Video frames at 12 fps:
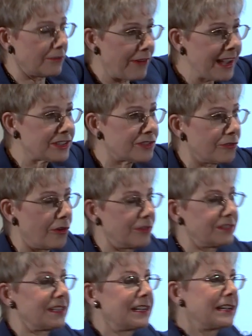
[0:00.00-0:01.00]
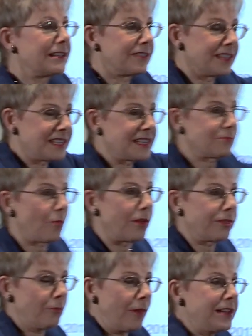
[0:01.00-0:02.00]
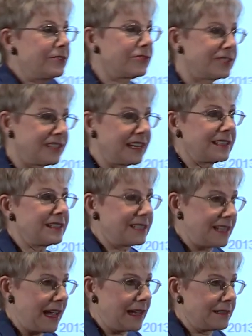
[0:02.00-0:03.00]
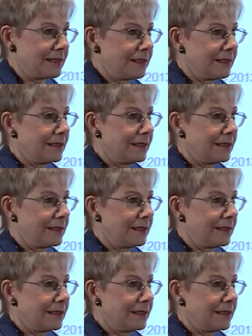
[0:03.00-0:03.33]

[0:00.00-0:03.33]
a restaurant, this is what the waitress did and said,